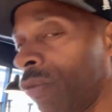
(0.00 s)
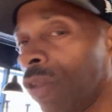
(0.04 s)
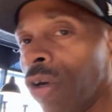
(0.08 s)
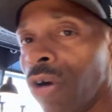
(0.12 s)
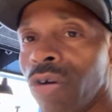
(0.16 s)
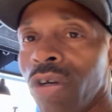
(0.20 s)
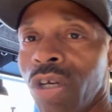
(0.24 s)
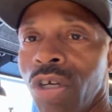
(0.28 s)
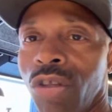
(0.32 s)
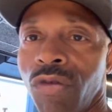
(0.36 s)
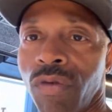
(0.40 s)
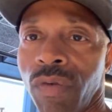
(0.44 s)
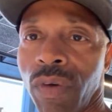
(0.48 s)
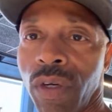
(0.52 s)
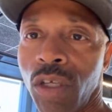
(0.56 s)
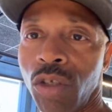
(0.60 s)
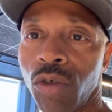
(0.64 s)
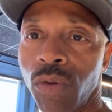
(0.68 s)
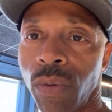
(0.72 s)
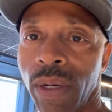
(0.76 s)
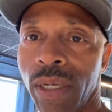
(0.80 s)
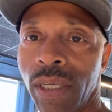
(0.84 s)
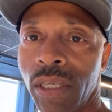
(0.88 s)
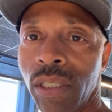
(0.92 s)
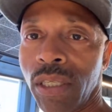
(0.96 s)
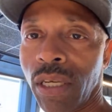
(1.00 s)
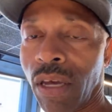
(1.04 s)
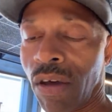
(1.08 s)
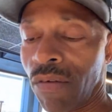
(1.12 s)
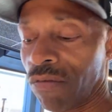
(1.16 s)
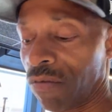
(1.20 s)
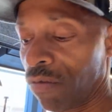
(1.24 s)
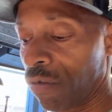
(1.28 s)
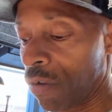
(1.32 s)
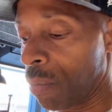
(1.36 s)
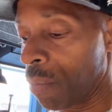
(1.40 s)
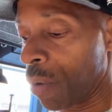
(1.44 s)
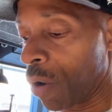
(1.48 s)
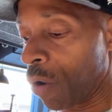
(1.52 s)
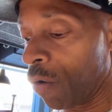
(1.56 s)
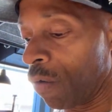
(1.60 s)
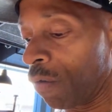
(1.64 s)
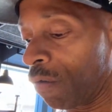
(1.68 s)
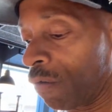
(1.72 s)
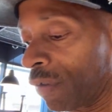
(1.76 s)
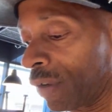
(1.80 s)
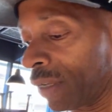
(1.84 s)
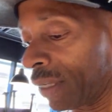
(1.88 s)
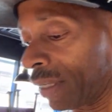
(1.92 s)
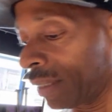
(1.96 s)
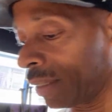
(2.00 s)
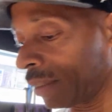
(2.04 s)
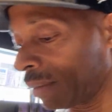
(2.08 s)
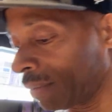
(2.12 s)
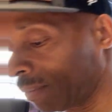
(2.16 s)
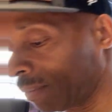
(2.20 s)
3327 for both. All right,